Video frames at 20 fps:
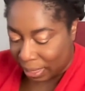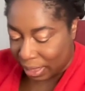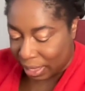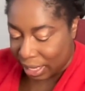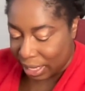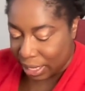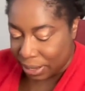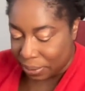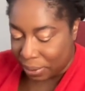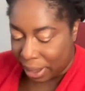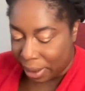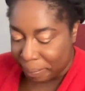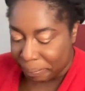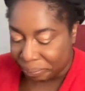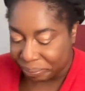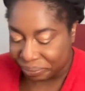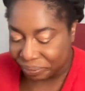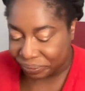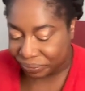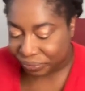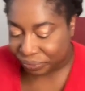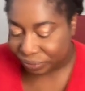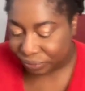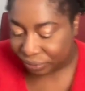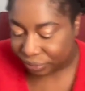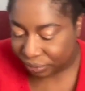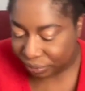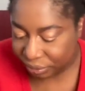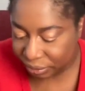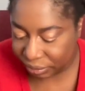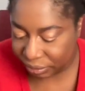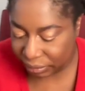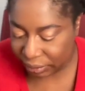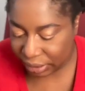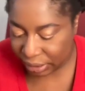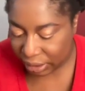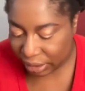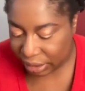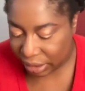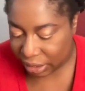Anyway,
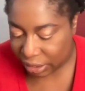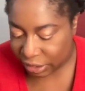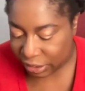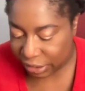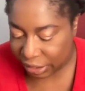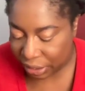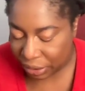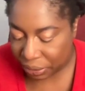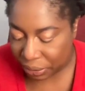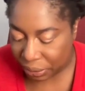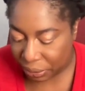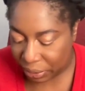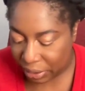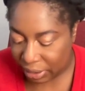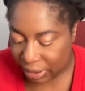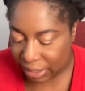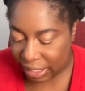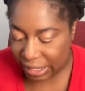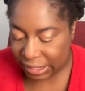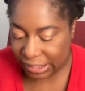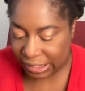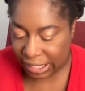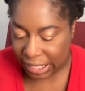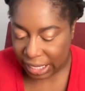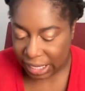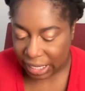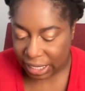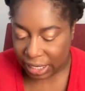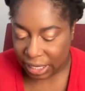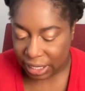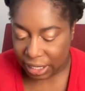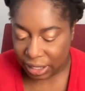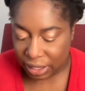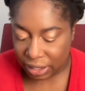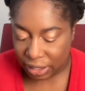so they said